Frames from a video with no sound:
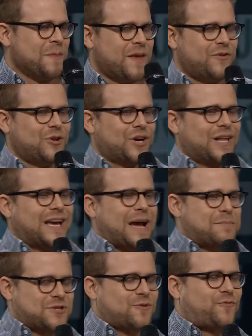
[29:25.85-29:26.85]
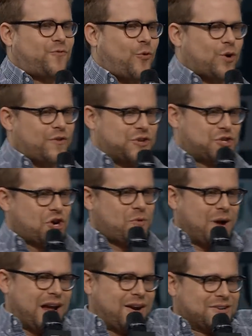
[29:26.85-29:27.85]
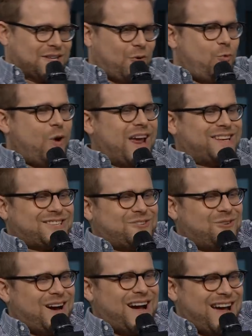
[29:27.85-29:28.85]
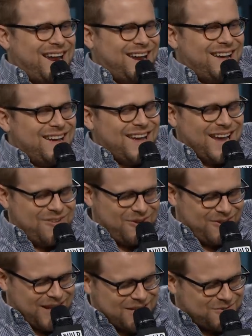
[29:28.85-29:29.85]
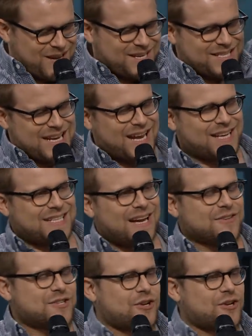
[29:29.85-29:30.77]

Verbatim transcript: If you look at like episode four of the show, my hair is like way too high, and we realized we had to take it down.